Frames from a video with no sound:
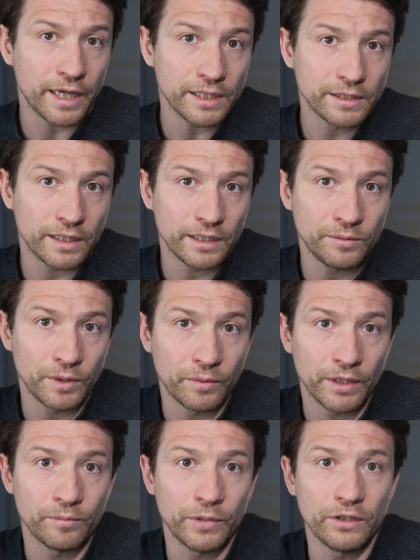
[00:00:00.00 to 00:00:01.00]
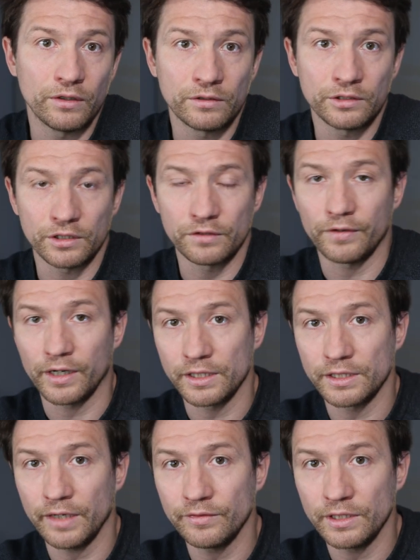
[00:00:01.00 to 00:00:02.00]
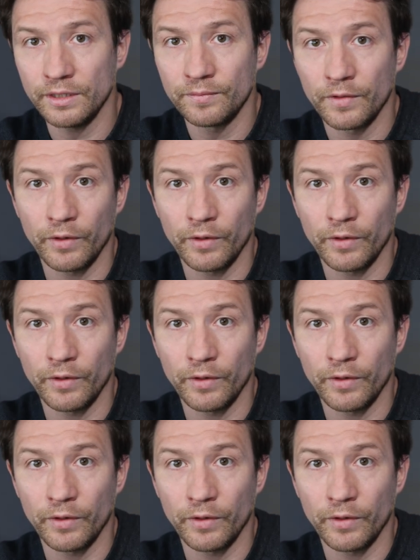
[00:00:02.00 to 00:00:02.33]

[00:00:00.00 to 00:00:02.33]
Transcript: case study, we went beyond just fire safety.